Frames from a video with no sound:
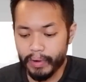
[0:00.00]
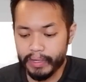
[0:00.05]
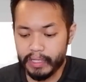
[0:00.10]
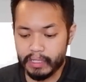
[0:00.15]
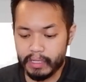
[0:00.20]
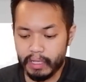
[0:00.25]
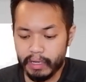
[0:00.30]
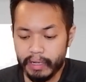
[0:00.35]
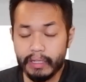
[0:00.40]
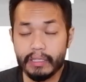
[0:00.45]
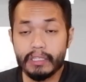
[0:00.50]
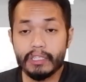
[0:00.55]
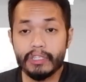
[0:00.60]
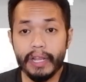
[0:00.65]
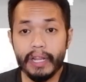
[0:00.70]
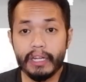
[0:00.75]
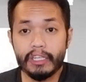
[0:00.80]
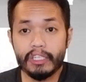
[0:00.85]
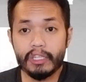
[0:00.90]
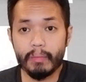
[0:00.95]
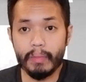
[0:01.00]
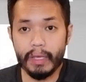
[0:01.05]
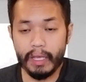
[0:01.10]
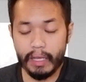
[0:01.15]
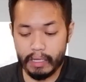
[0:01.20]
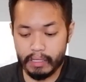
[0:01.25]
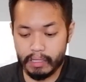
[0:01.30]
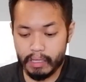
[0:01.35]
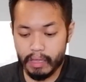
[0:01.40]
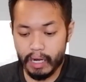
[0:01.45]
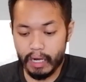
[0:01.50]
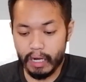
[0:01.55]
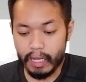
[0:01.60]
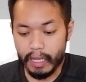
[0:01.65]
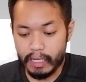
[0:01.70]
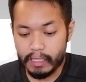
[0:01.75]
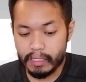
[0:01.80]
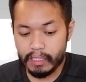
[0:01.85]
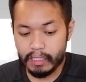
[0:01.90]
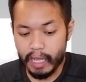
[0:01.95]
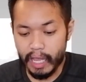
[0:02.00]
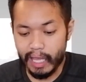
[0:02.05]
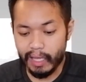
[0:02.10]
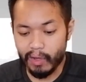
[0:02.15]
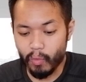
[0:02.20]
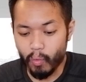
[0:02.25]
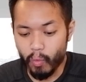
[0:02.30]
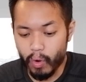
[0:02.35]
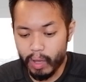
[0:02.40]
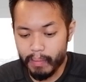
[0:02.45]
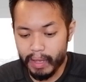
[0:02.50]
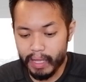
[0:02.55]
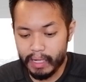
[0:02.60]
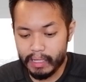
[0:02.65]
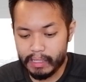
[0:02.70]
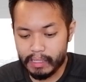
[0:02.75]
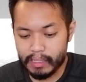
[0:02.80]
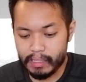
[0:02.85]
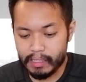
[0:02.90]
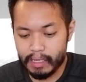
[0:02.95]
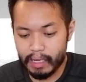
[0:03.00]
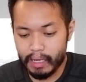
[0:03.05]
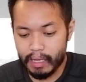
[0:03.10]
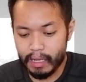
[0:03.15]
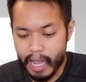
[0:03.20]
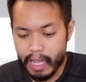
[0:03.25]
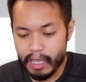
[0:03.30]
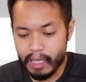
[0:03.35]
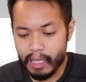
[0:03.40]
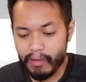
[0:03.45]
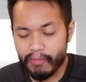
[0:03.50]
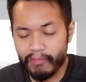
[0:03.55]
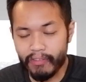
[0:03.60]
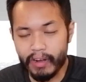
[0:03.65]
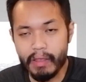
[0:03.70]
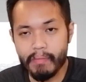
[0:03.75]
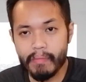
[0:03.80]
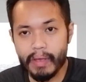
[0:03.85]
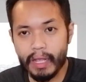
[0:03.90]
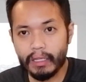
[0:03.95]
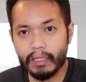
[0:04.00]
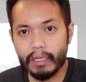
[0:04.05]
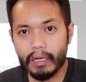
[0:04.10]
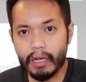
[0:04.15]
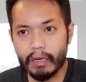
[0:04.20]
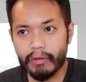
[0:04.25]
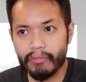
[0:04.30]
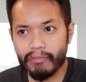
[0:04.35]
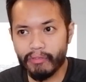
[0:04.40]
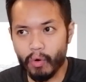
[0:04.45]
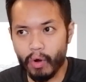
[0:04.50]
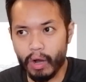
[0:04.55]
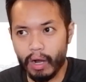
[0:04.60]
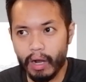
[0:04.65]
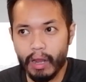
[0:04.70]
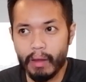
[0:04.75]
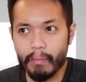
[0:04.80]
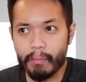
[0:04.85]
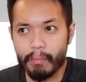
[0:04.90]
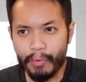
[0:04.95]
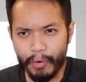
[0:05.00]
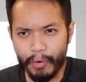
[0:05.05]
which is a little strange to me because there is a women's Nike Free Metcon 4